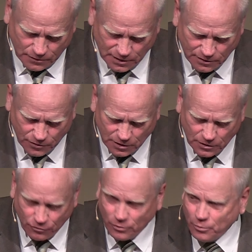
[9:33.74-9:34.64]
live in a
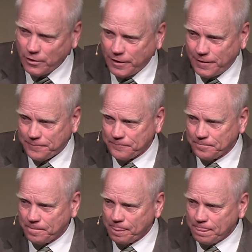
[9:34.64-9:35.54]
different way.
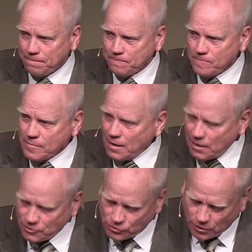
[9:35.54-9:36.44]

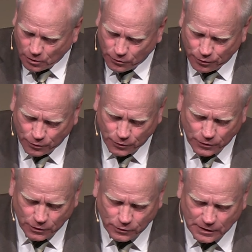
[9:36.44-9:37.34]
And as you go
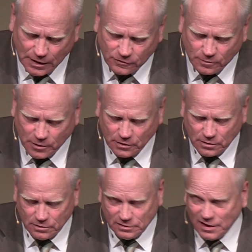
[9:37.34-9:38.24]
through the New
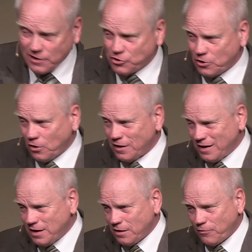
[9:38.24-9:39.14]
Testament teaching
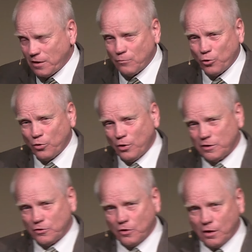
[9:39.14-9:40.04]
on giving, and we're
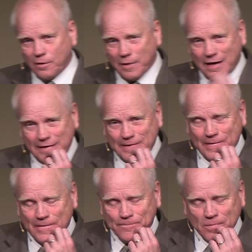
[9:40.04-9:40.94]
going to talk about
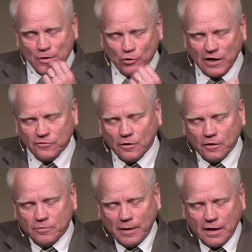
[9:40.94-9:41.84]
it Christ
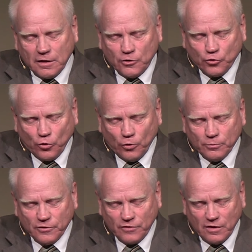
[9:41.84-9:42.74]
talks about it in
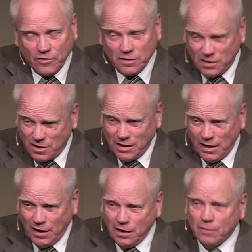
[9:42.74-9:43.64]
terms of giving to the
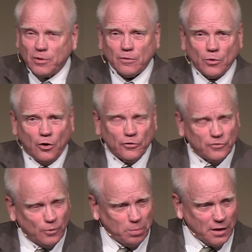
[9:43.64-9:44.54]
needy, but it would
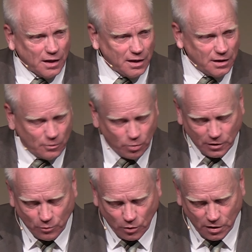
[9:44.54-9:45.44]
also apply
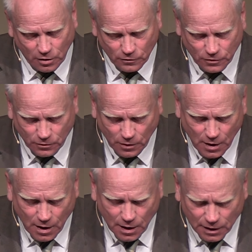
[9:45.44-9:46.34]
equally well to
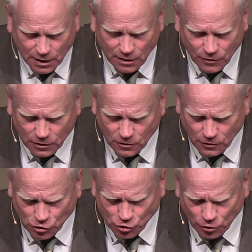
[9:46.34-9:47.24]
giving to
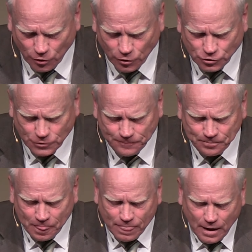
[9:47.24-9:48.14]
the church
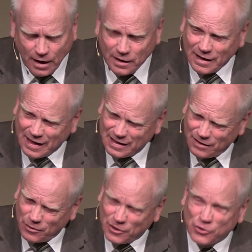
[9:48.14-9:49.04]
and, and
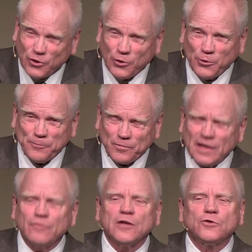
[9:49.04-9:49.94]
giving to
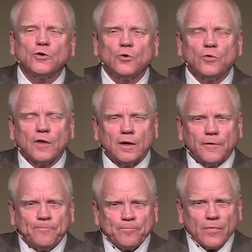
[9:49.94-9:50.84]
giving to
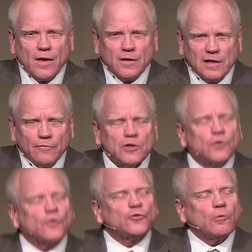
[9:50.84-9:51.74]
the giving
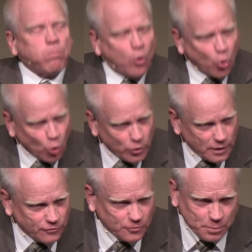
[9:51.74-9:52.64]
to the
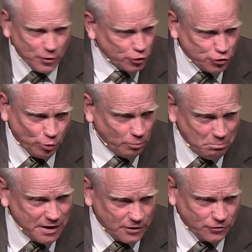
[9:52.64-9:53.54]
support of spiritual
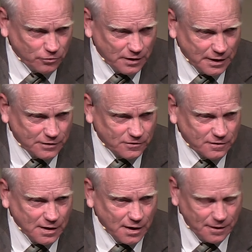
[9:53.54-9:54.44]
ministry, let's
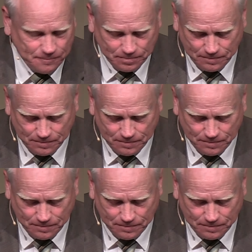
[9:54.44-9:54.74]
say.